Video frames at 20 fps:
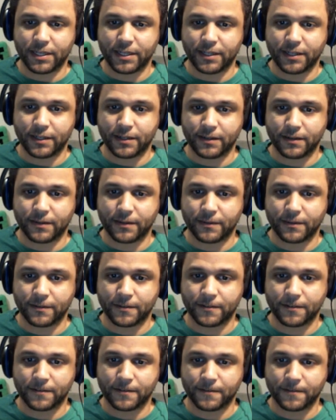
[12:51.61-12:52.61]
King.
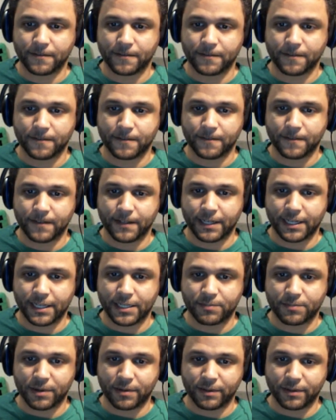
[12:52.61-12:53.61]
Yeah,
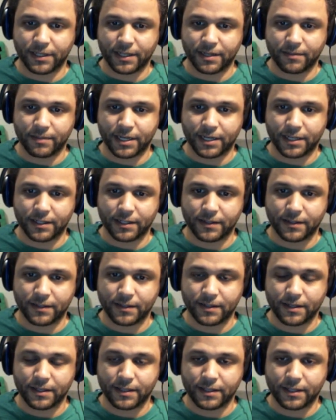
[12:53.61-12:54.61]
it's probably not a bad idea.
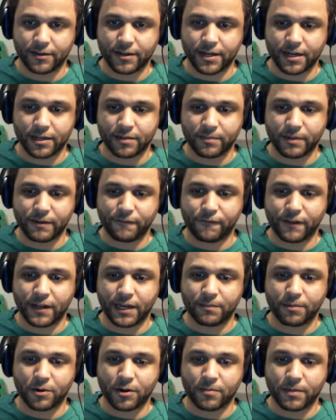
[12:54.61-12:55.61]
They're not going to be
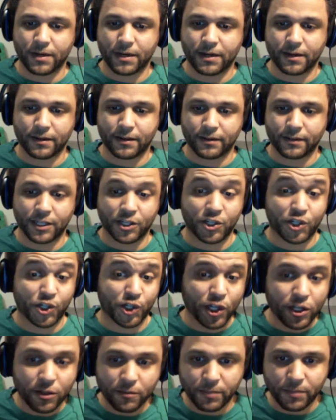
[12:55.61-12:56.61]
flying Pokemon. They
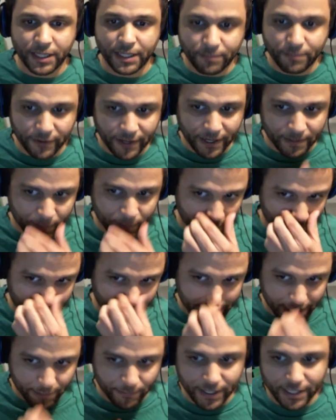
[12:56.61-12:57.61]
shouldn't be flying
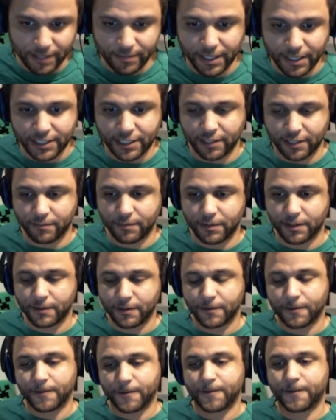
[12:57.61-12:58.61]
Pokemon. I randomized them.
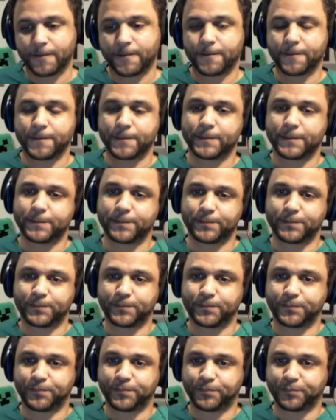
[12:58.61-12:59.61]

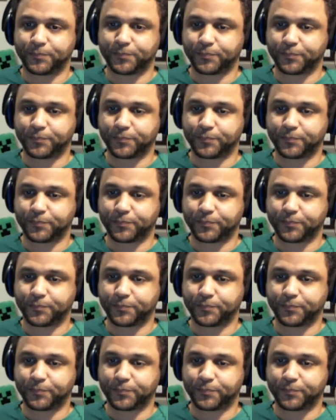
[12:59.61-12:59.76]
Yeah.